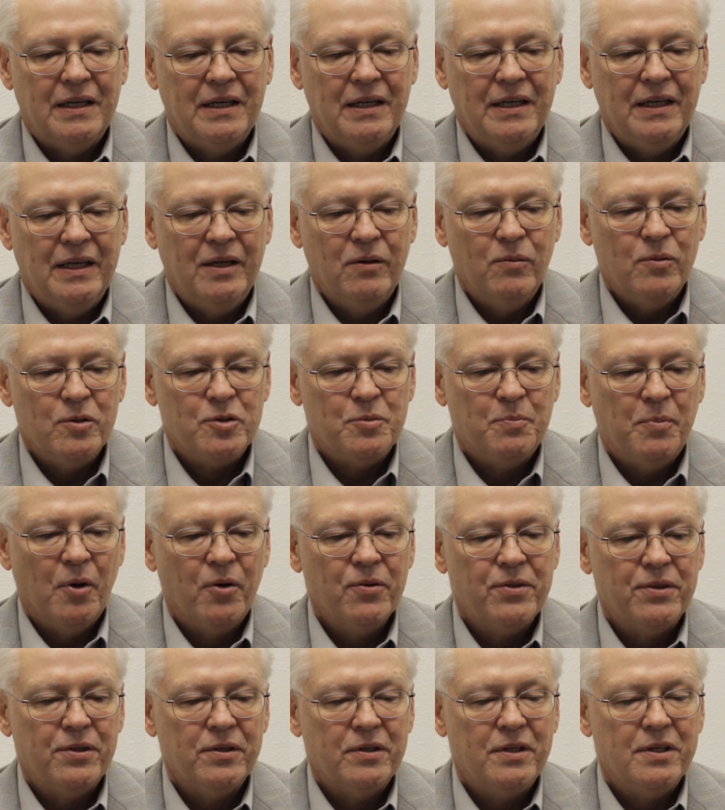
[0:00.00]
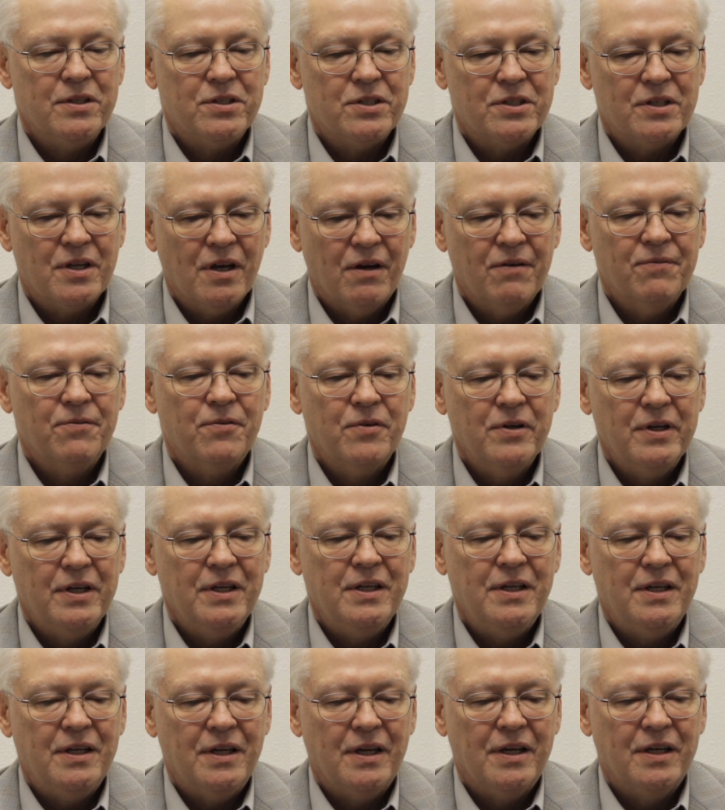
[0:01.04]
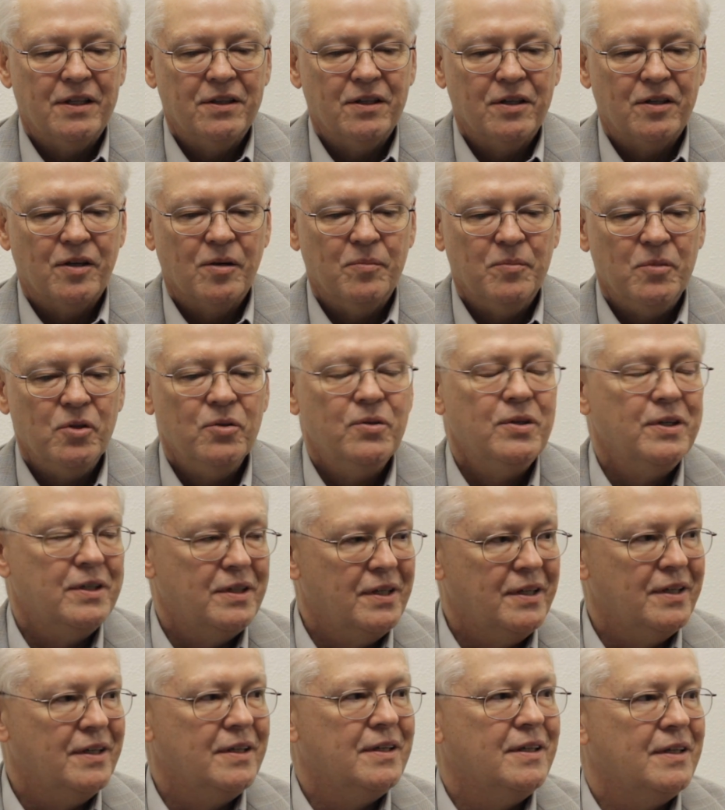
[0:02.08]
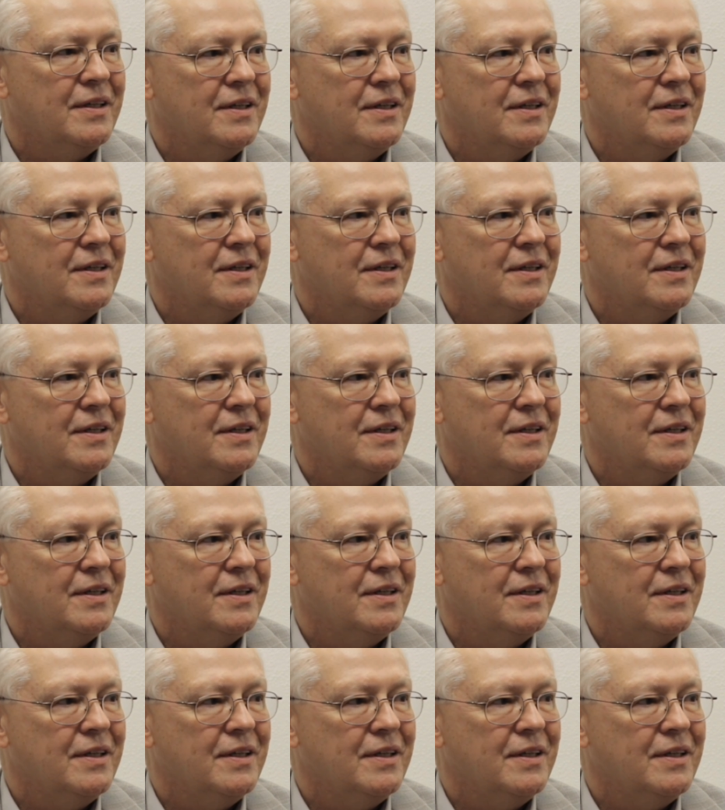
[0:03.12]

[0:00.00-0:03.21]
it was both the discovery and the community